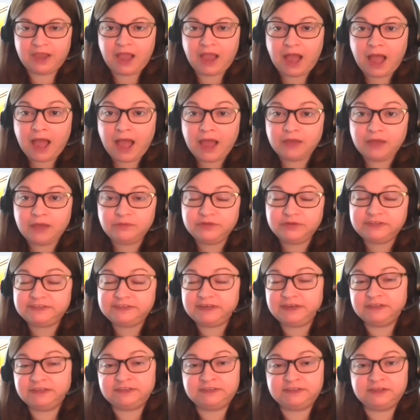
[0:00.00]
I would say
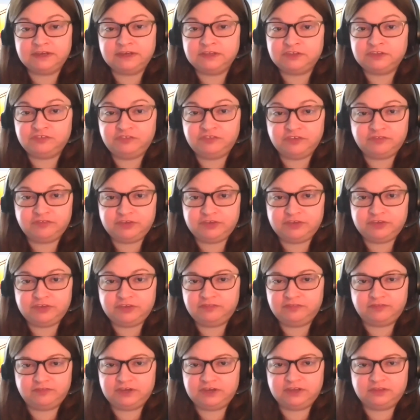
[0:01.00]
it's
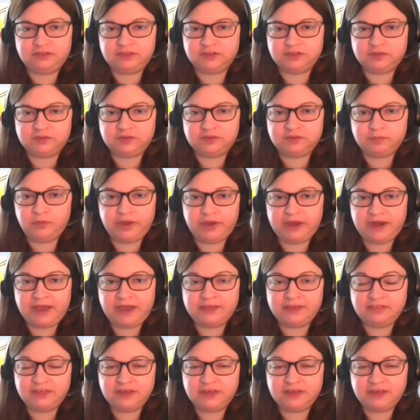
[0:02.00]
50-50 at this point. I
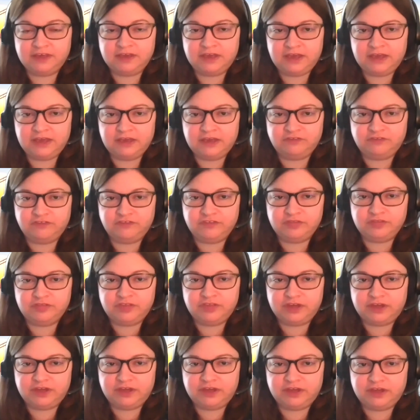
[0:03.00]
think if
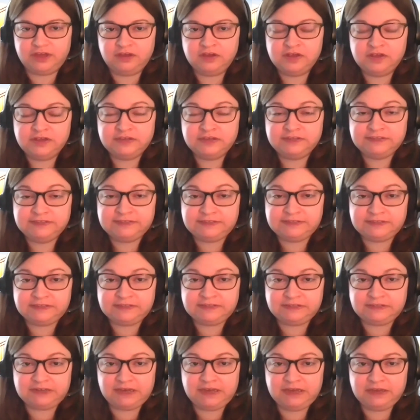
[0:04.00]
the
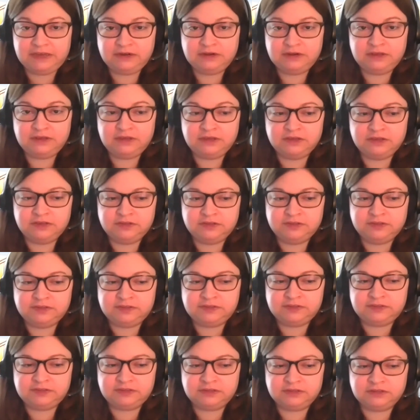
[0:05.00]
state
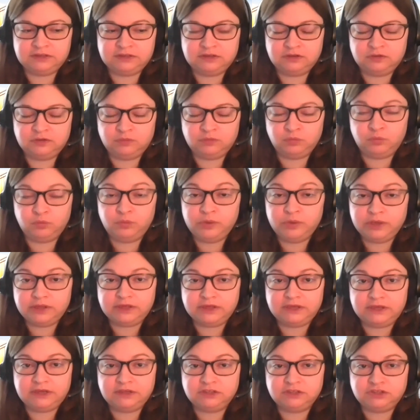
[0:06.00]
is
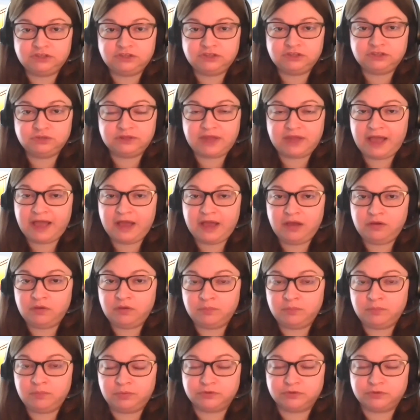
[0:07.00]
willing to allow abortion